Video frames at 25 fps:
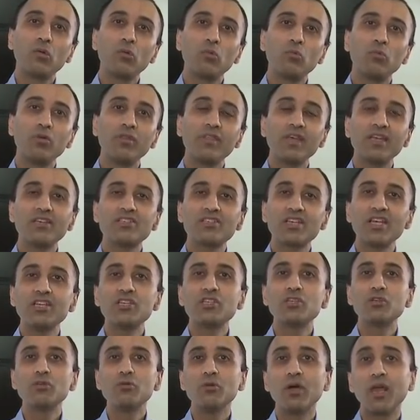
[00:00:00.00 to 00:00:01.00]
We then tend
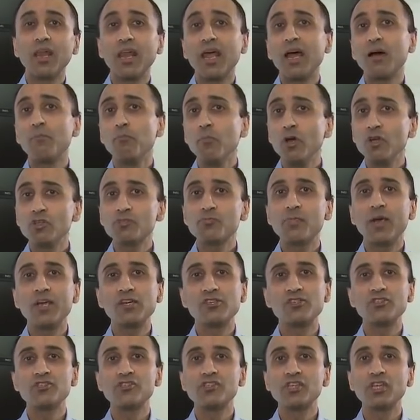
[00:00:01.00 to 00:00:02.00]
to allow most
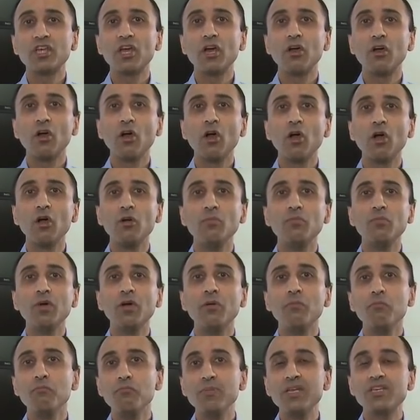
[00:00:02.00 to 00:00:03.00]
patients to go home
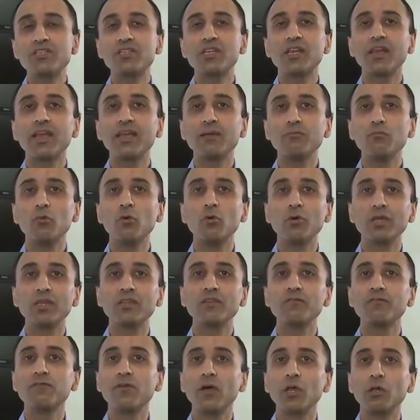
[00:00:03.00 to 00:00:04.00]
mid to late morning the
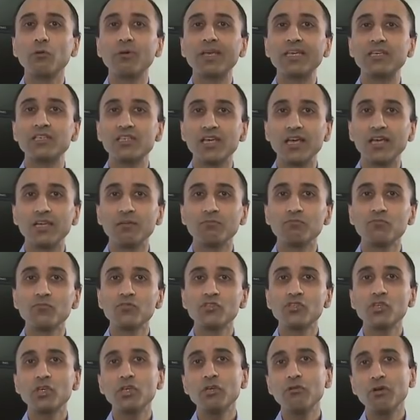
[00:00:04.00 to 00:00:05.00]
following day.
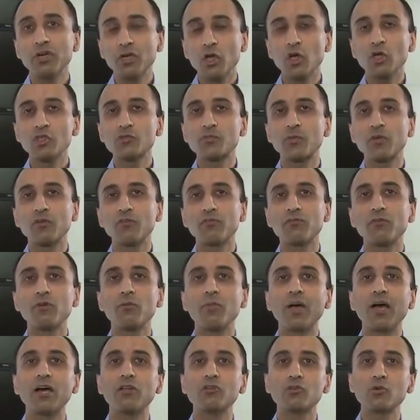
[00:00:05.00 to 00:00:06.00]
So you're in hospital for
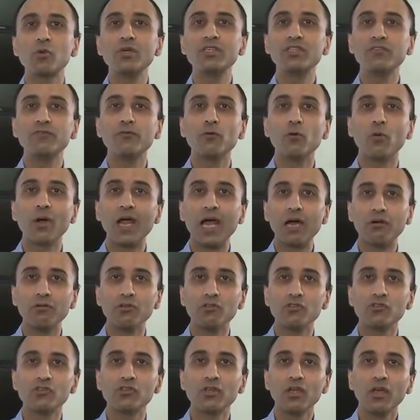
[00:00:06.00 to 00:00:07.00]
about 24
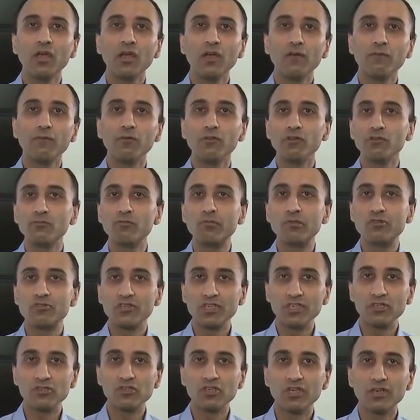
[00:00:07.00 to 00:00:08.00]
hours for this
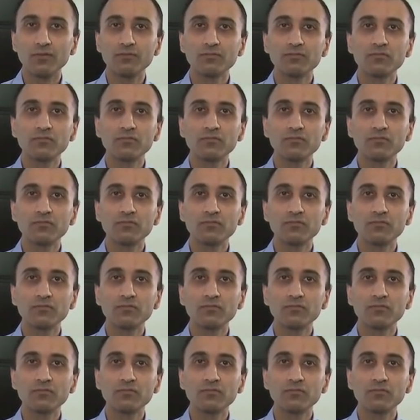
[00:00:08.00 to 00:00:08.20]
procedure.